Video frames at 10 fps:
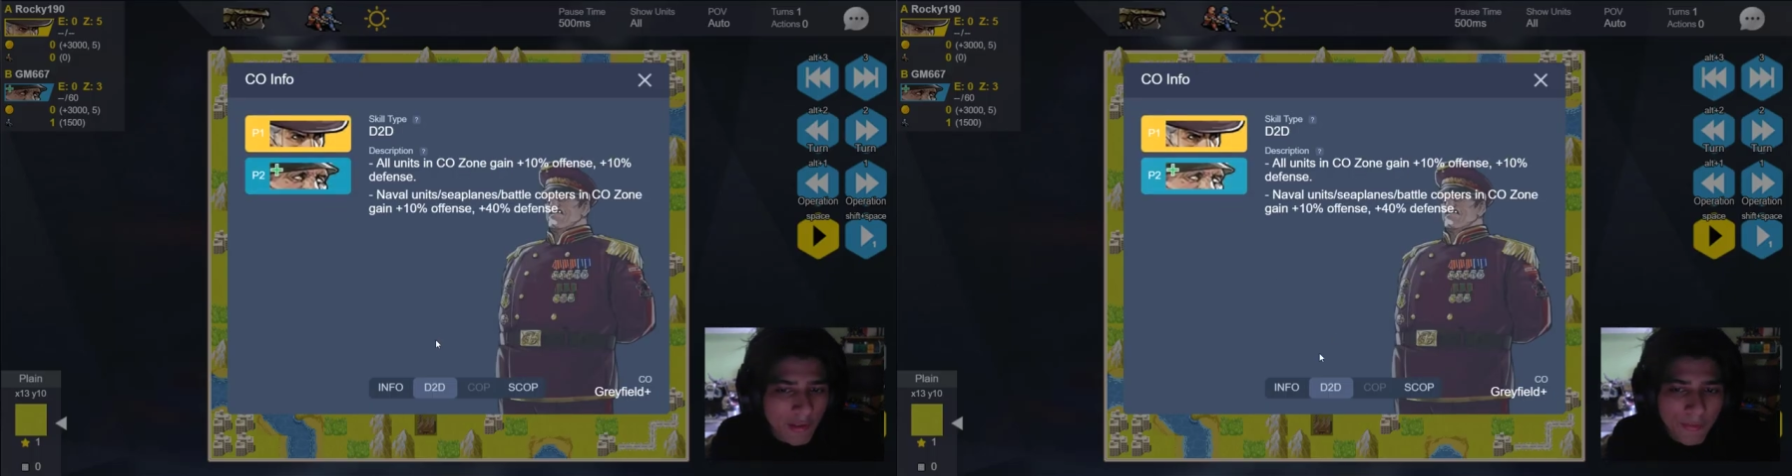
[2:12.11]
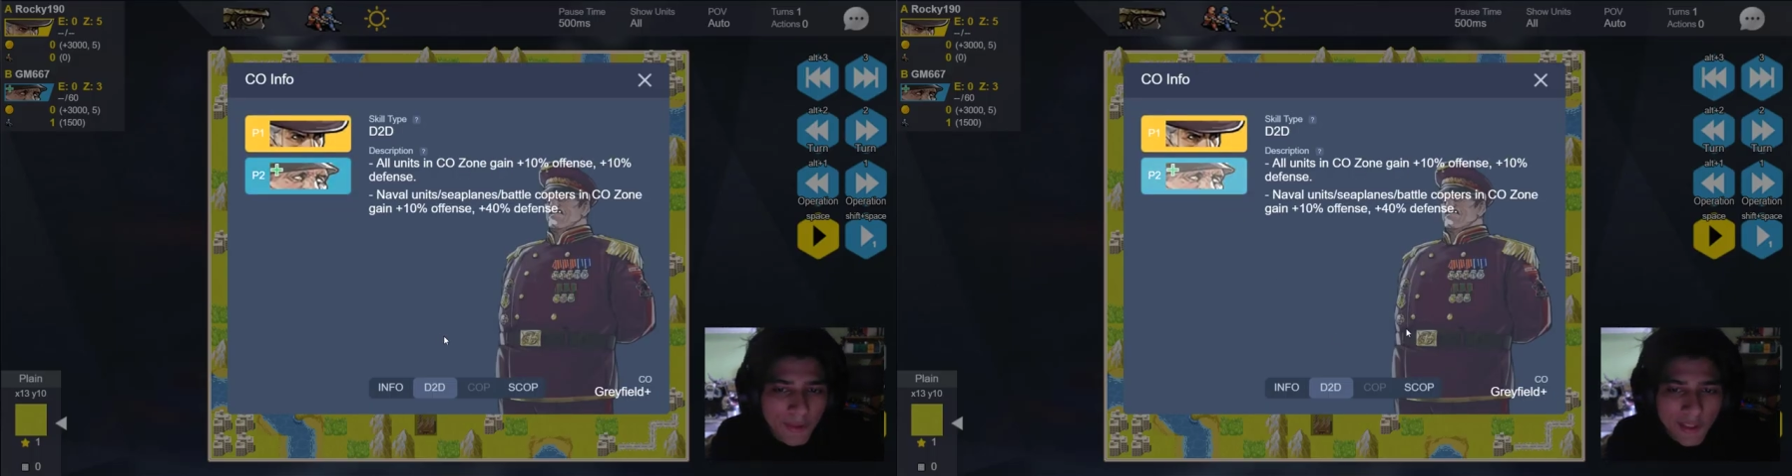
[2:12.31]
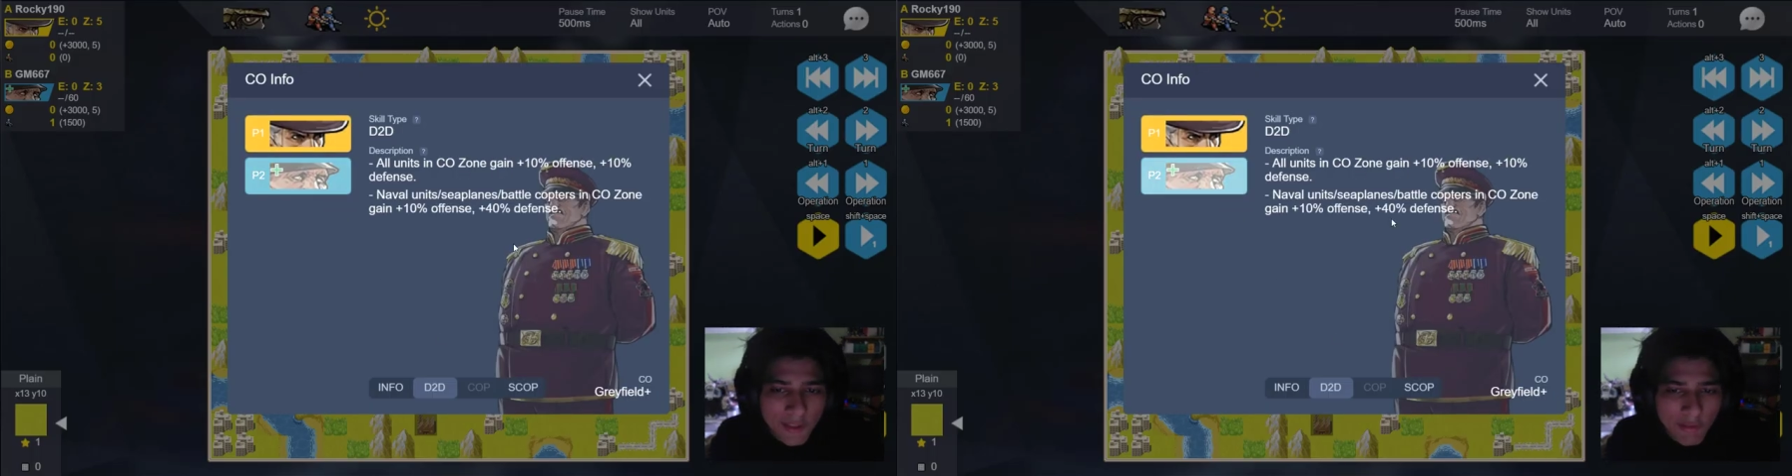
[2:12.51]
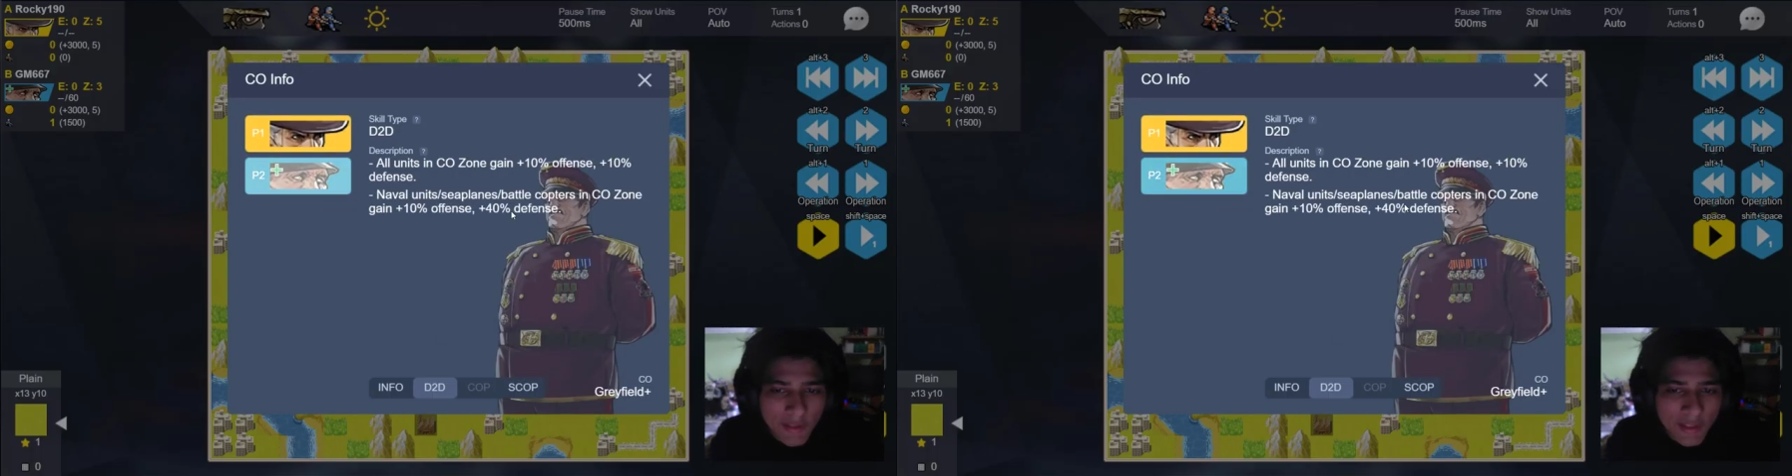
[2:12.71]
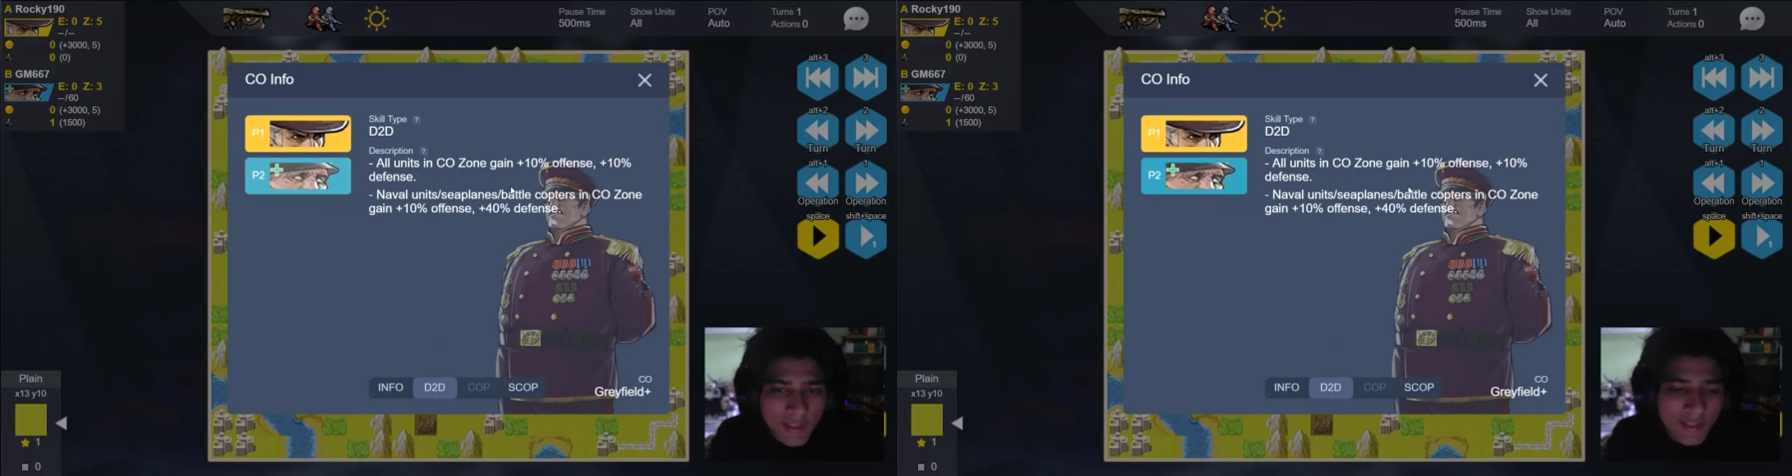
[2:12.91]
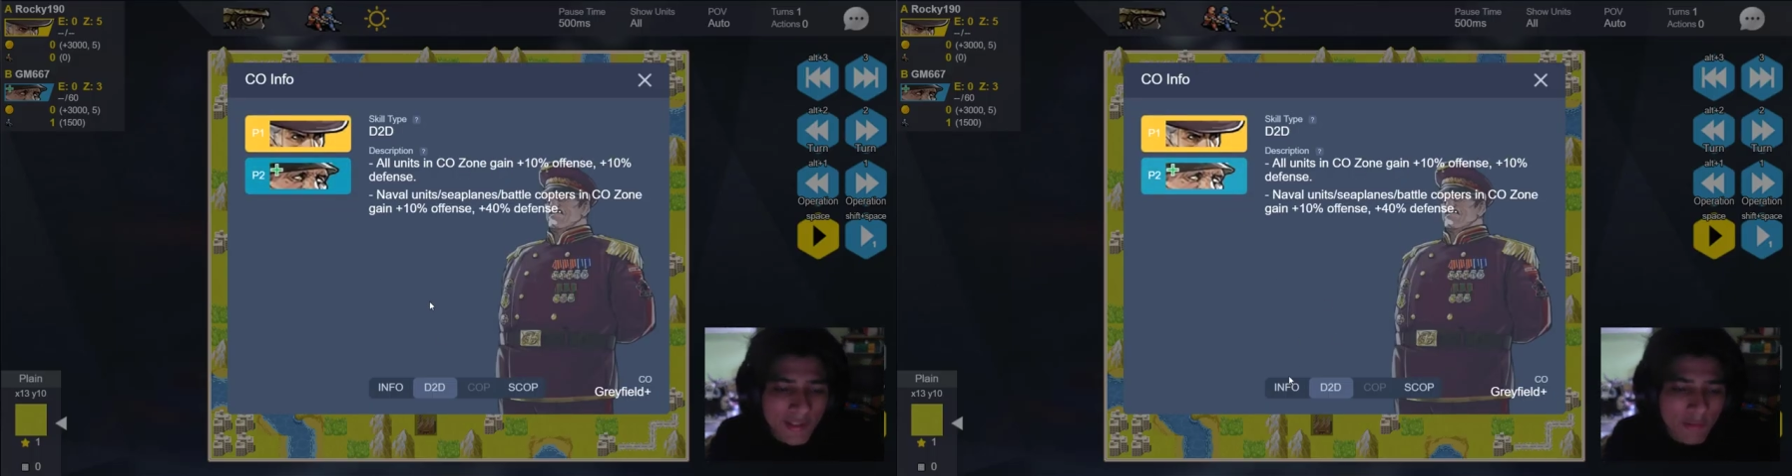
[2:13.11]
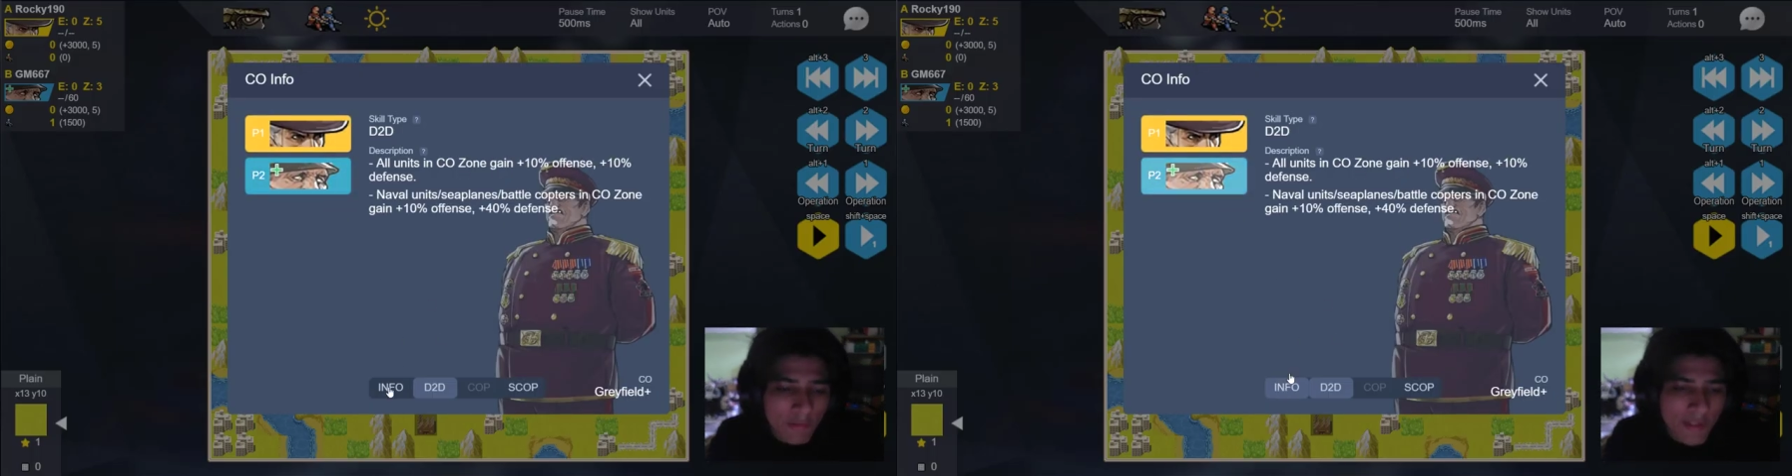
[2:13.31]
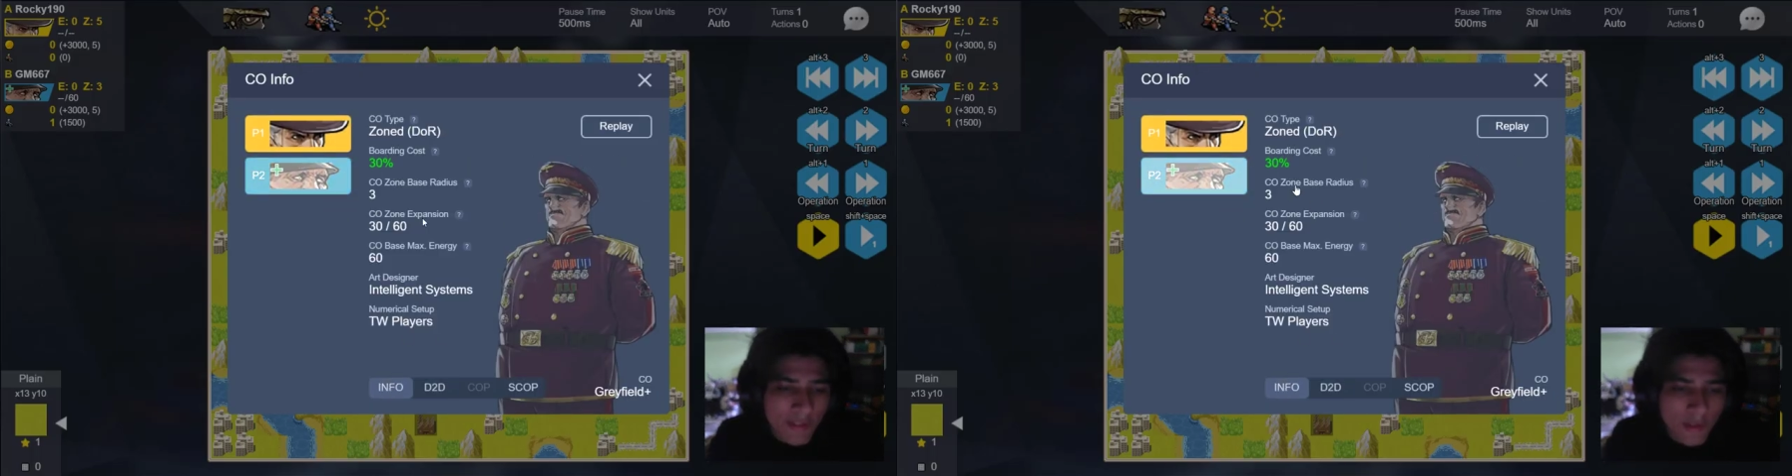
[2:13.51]
Greyfield is a
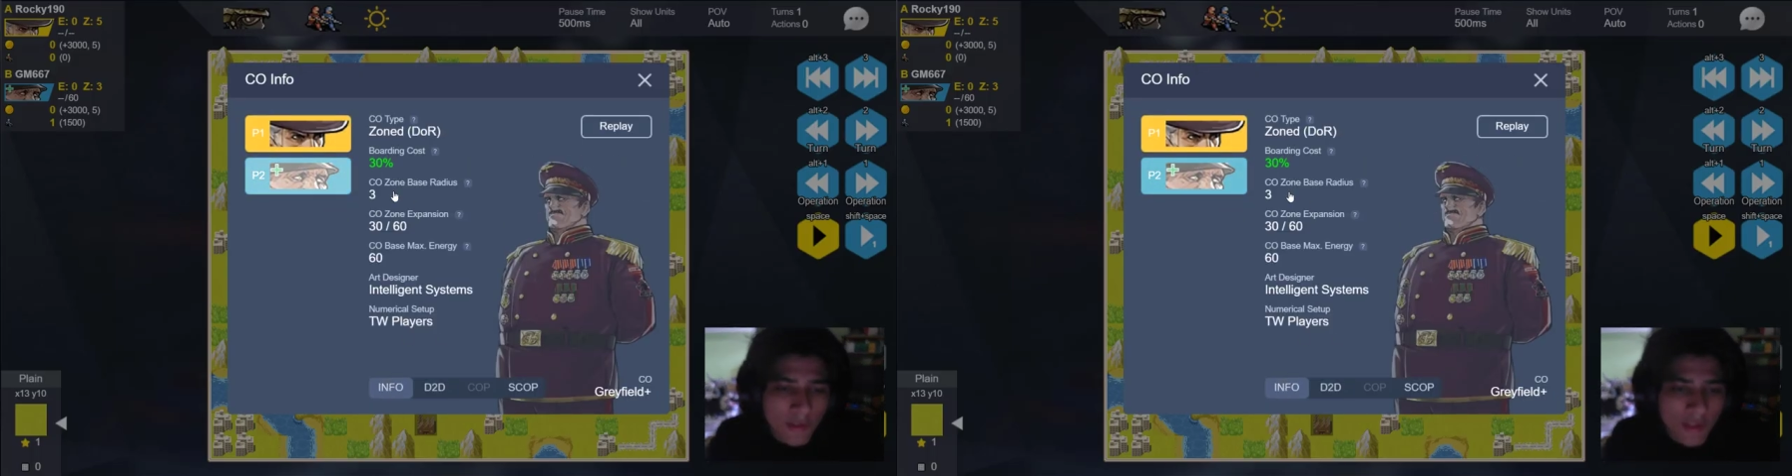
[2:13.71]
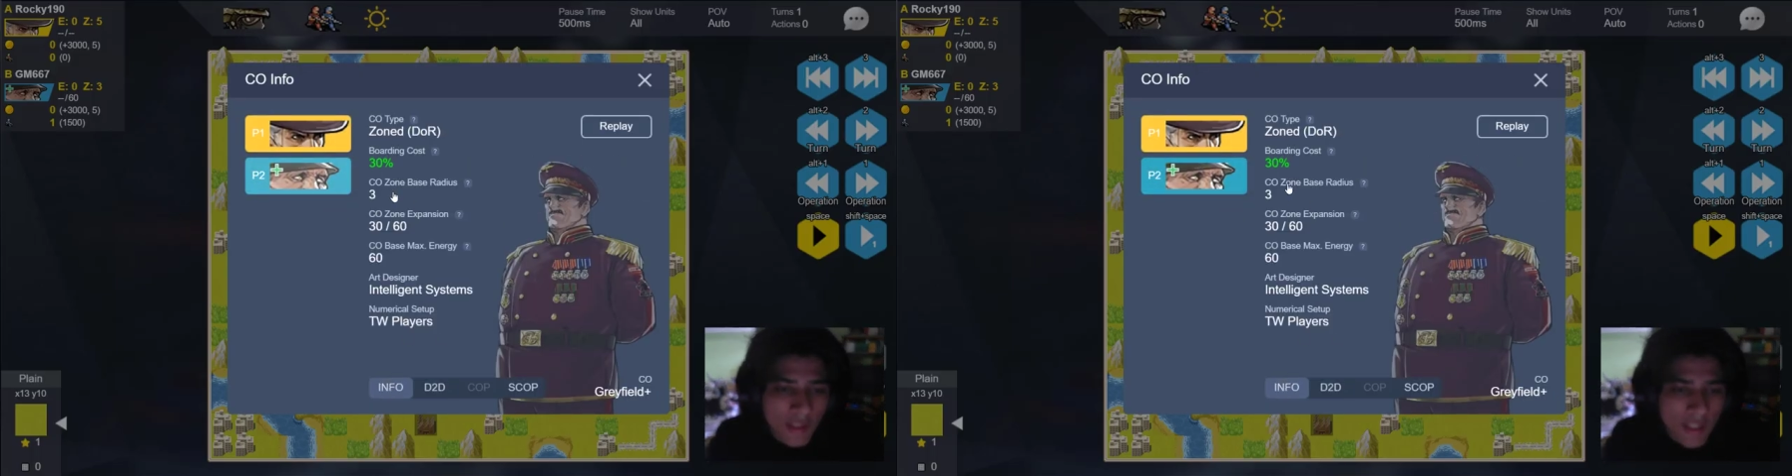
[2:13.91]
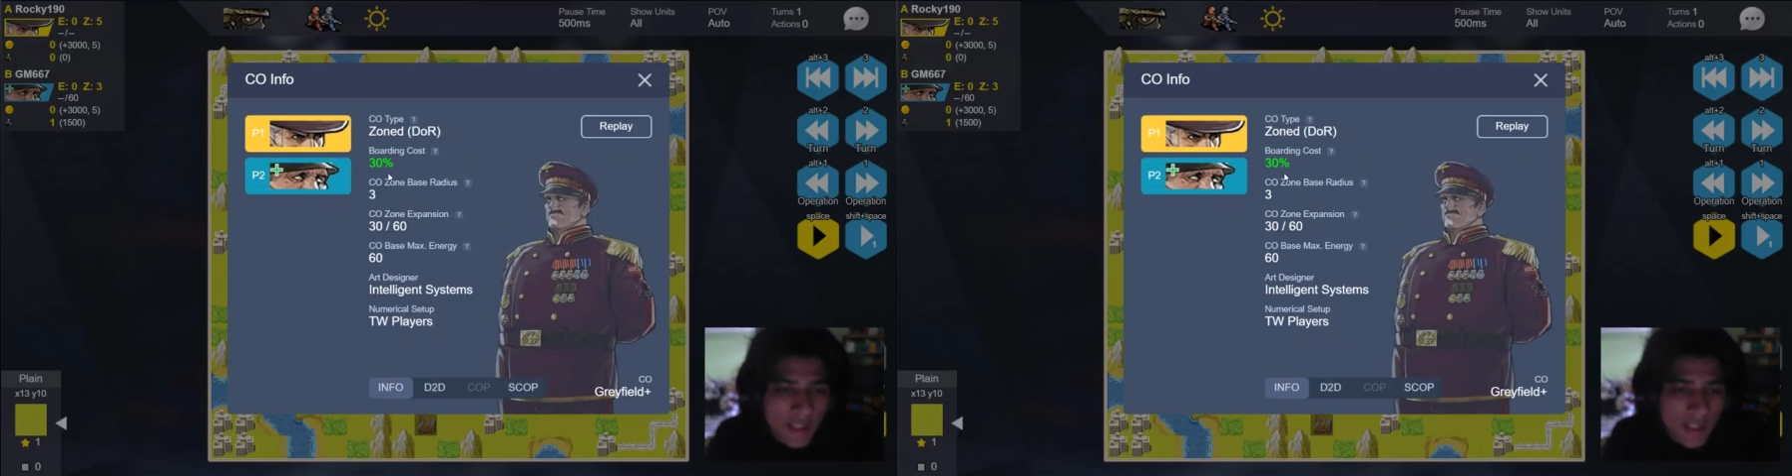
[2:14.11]
3 zone